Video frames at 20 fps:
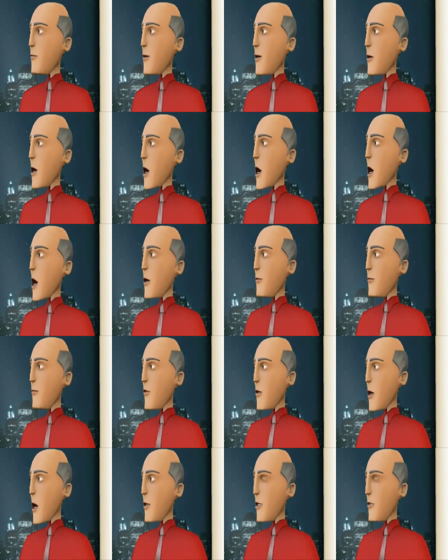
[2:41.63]
Now,
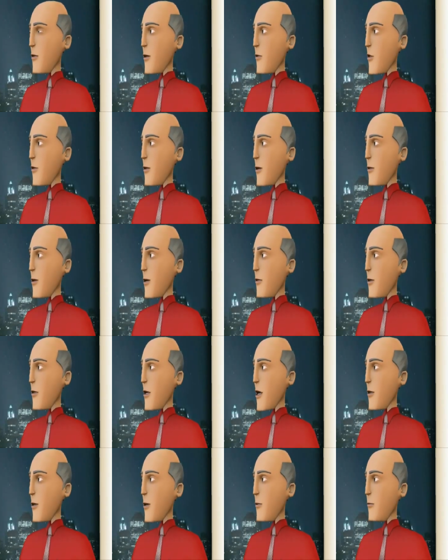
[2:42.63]
thanks to the
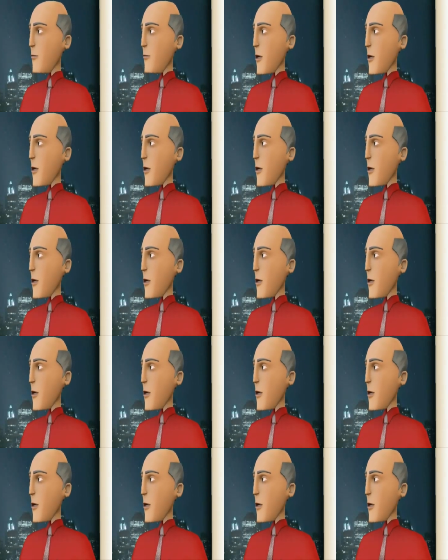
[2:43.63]
internet,